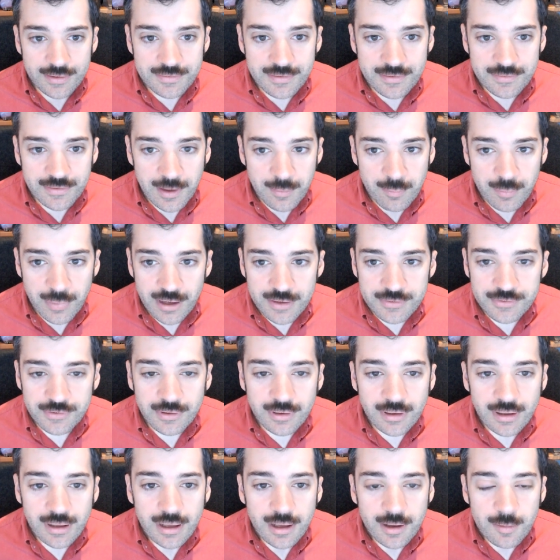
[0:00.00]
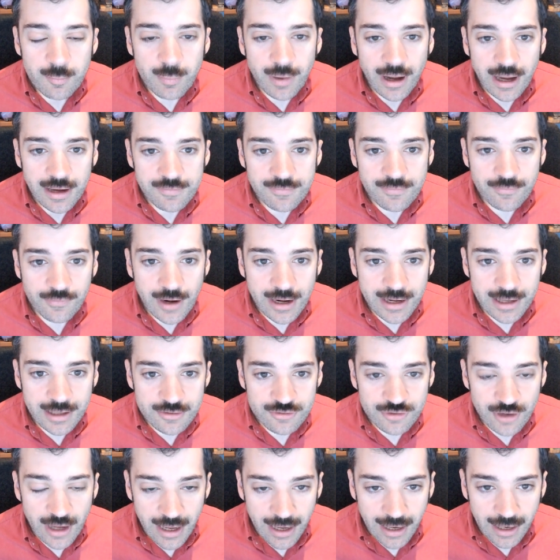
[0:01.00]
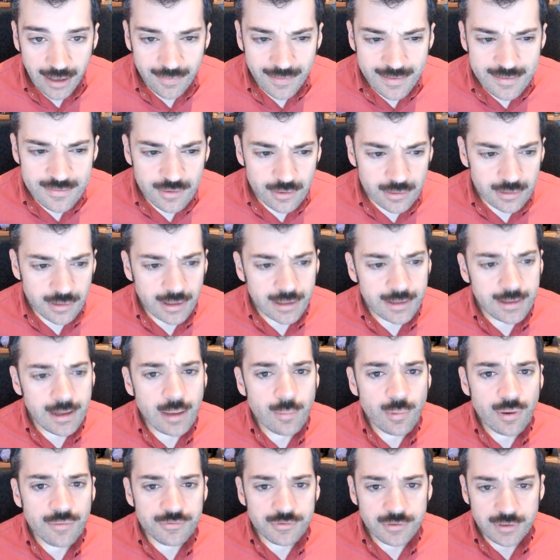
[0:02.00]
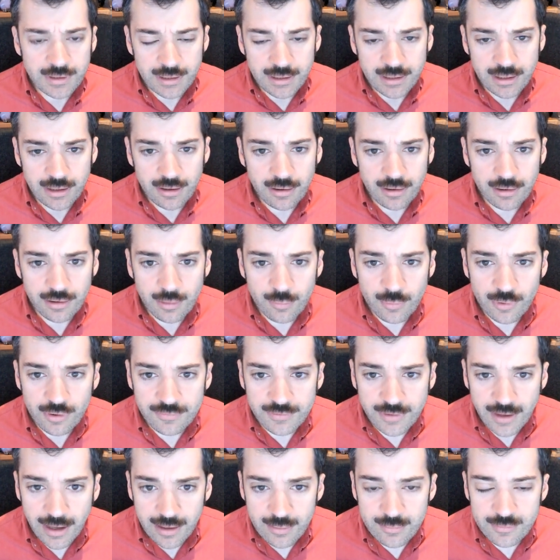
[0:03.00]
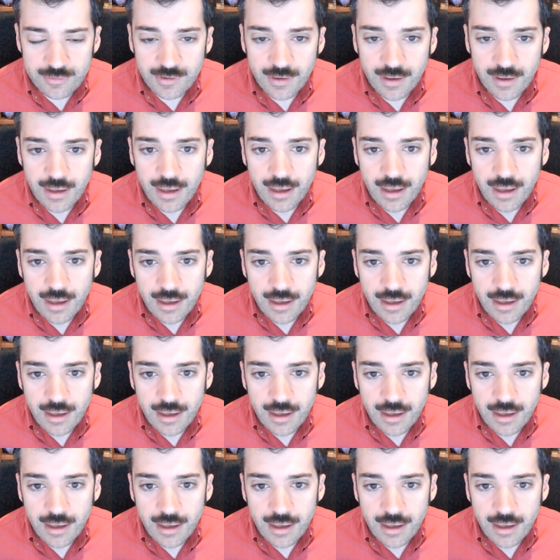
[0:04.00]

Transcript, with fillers: This is a puzzle by Freddie Cheng. That's certainly a name I've seen here a number of times.